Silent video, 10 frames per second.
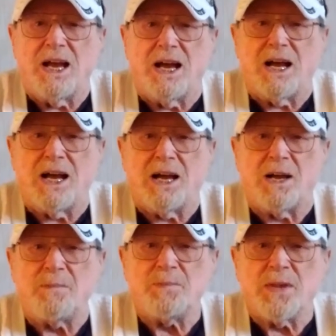Uh,
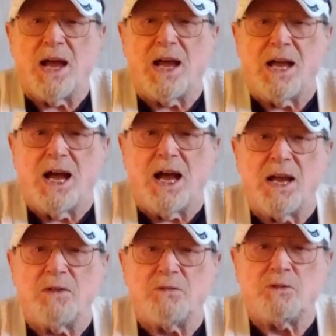
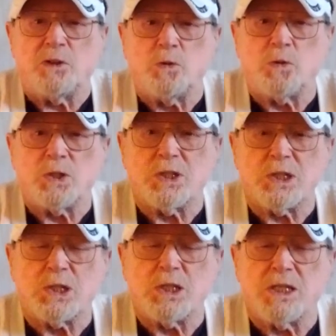I flew
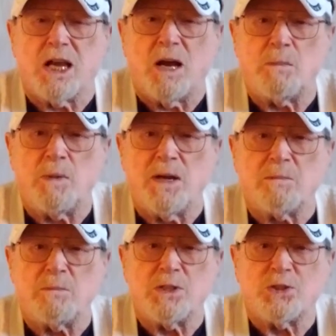60 combat
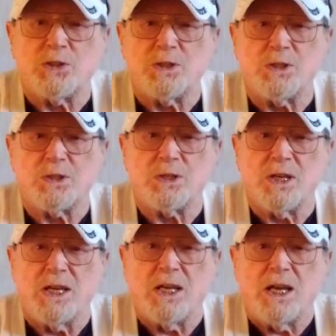missions
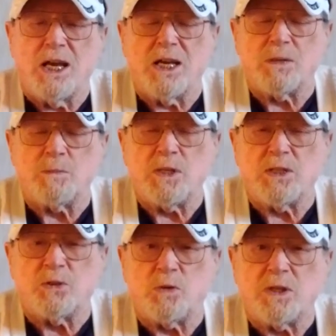on a B
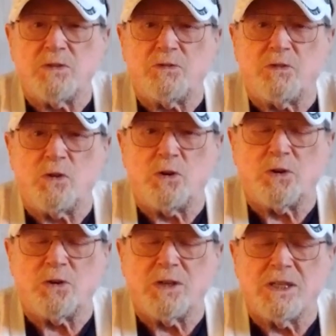
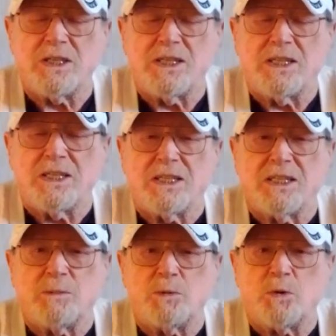24
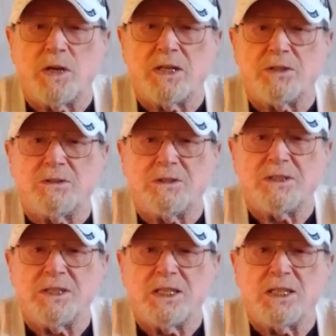Liberator
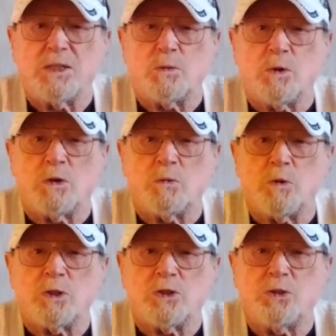in World
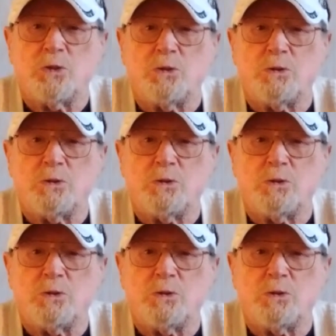War II.